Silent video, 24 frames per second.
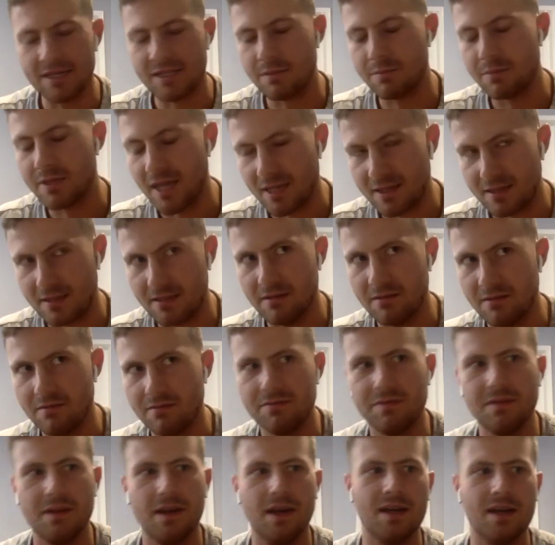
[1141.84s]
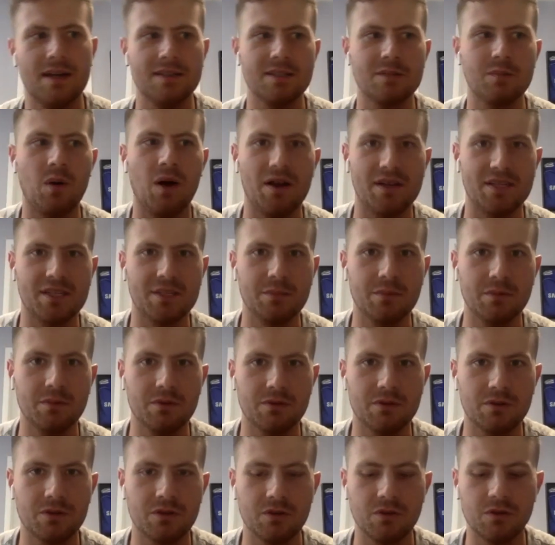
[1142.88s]
objective as possible
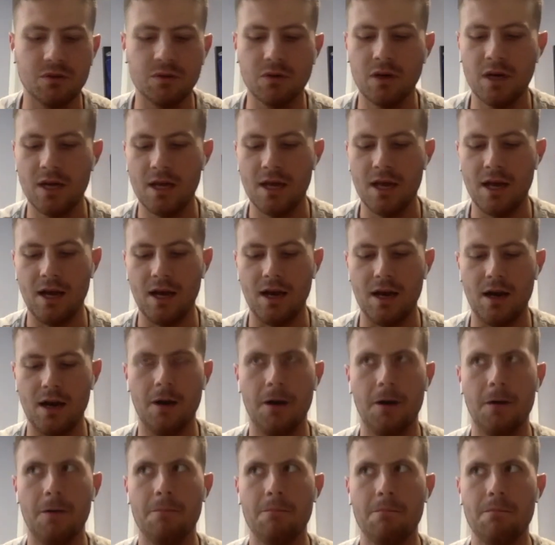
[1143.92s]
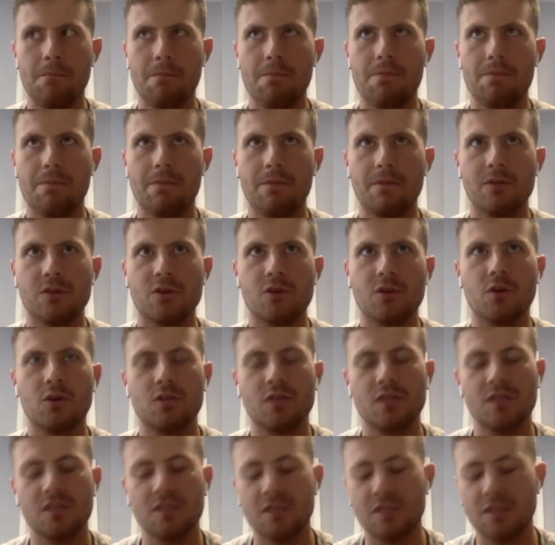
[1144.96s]
too.
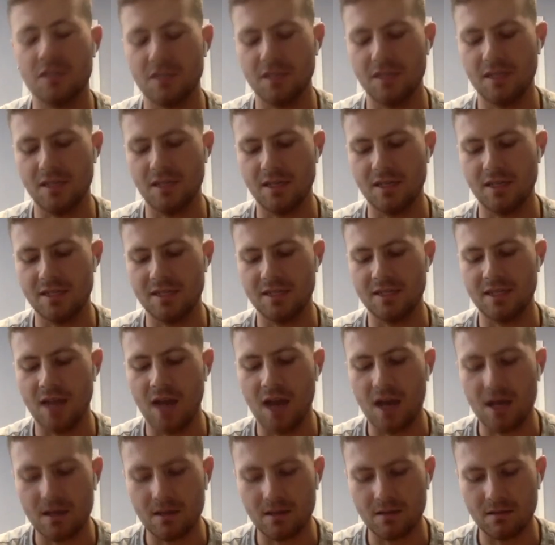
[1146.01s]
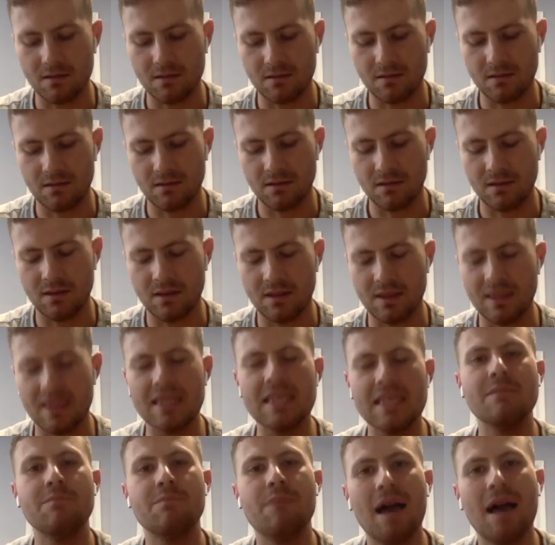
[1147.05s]
Skocic is not
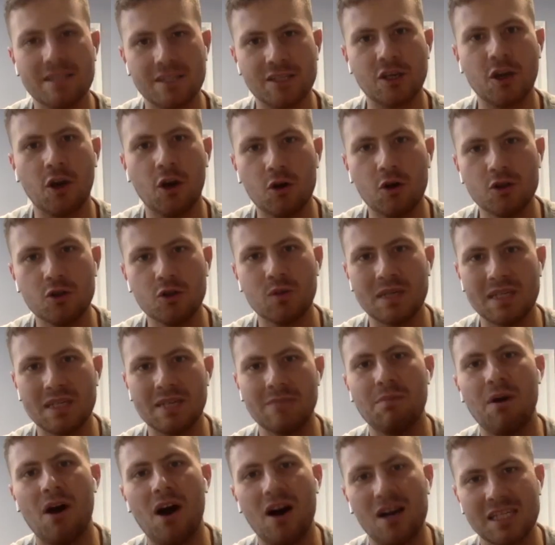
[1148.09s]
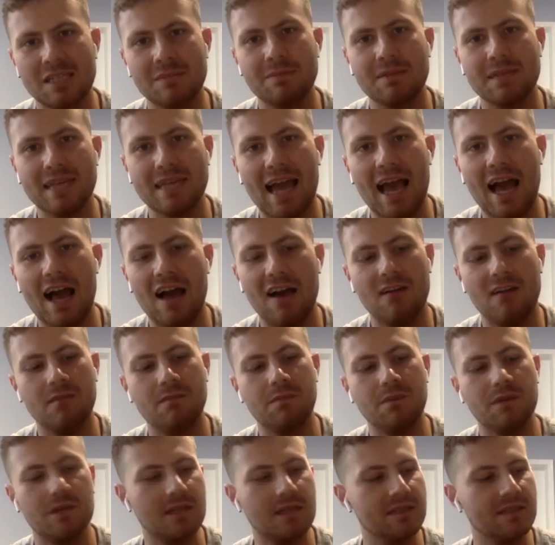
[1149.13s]
the best coach we could possibly have,
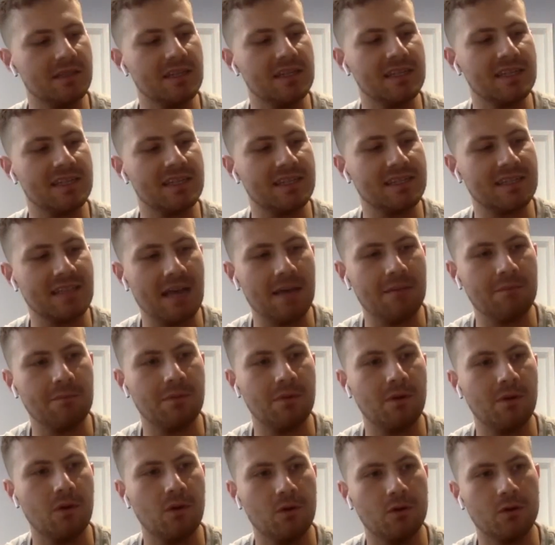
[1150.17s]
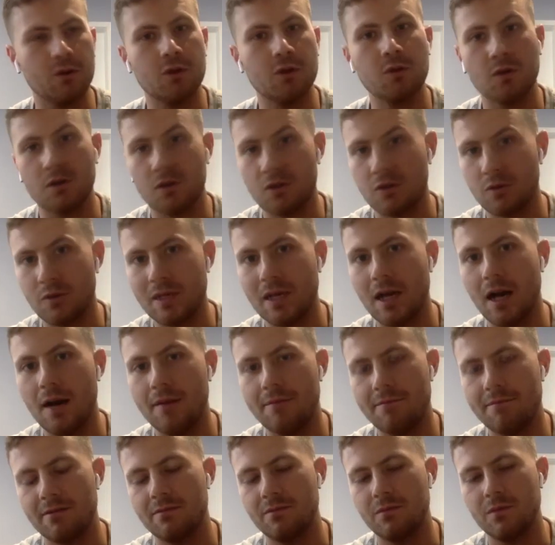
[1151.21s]
but is he a step or two or three
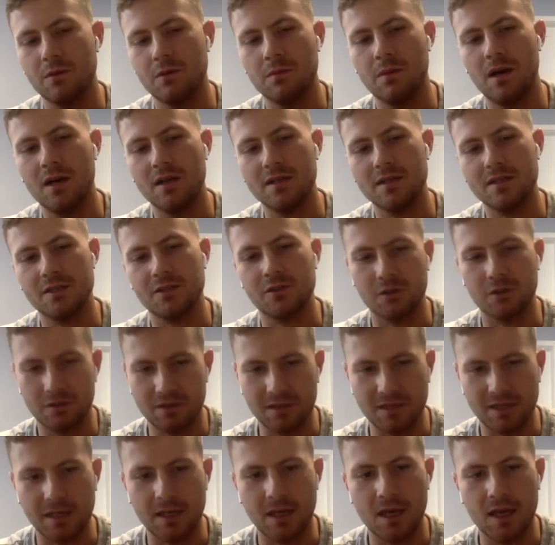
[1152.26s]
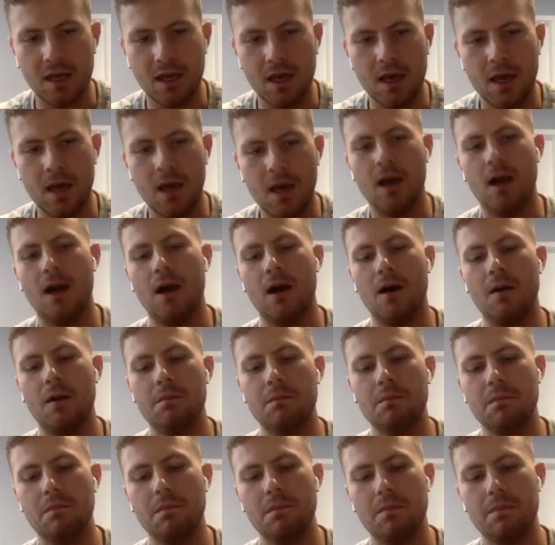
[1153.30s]
up from Wilmot? Certainly.
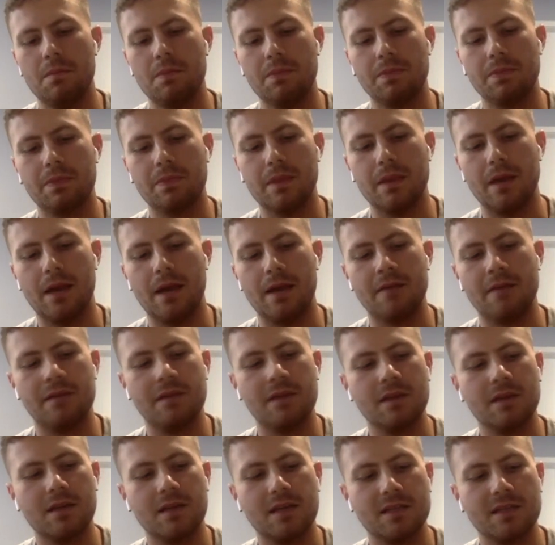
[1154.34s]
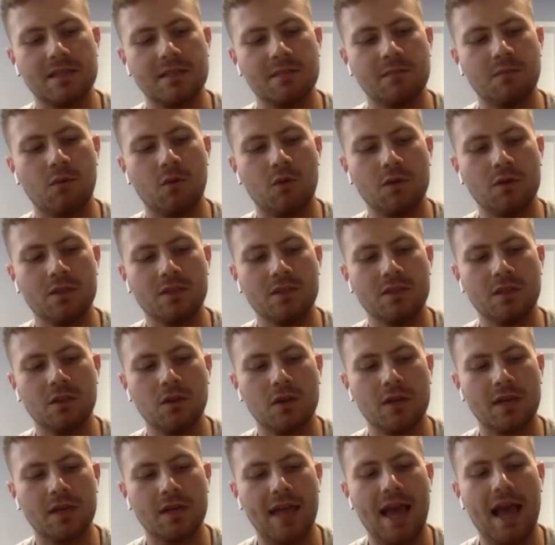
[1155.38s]
I think it's important to
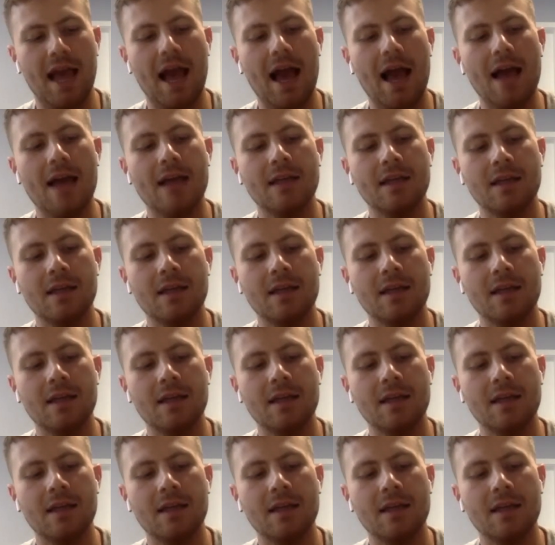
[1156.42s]
look at